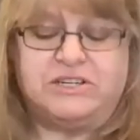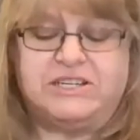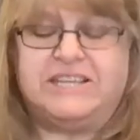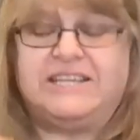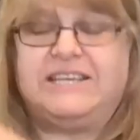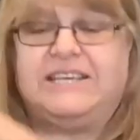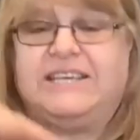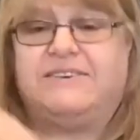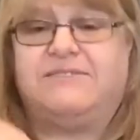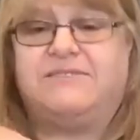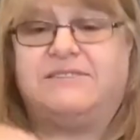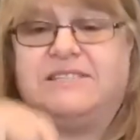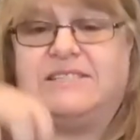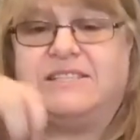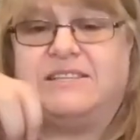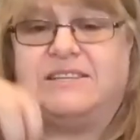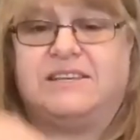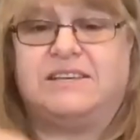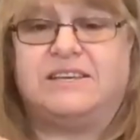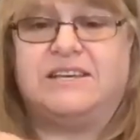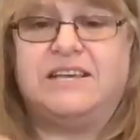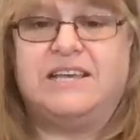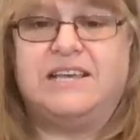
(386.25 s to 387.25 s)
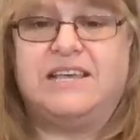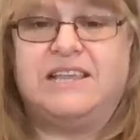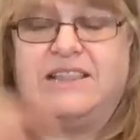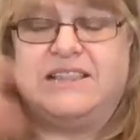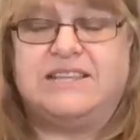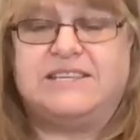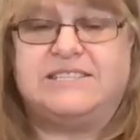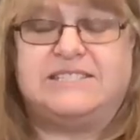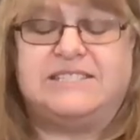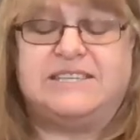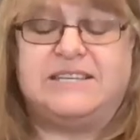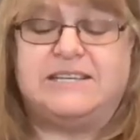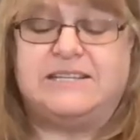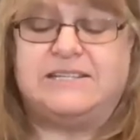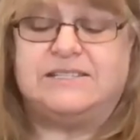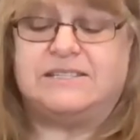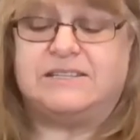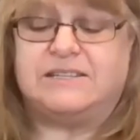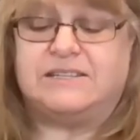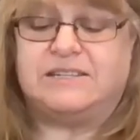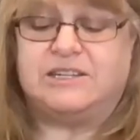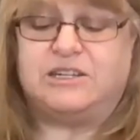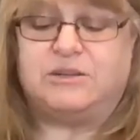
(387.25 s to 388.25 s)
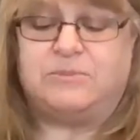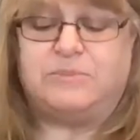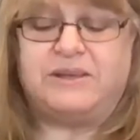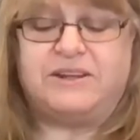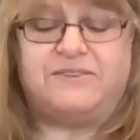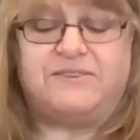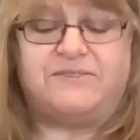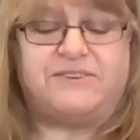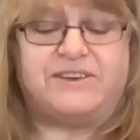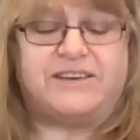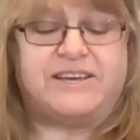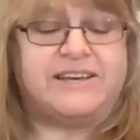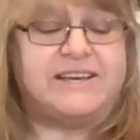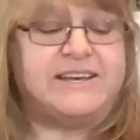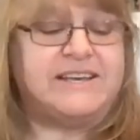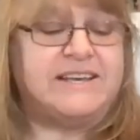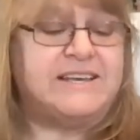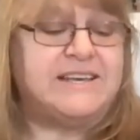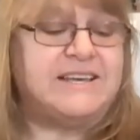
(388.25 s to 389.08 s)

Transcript: and it gives the seeds a little bit of a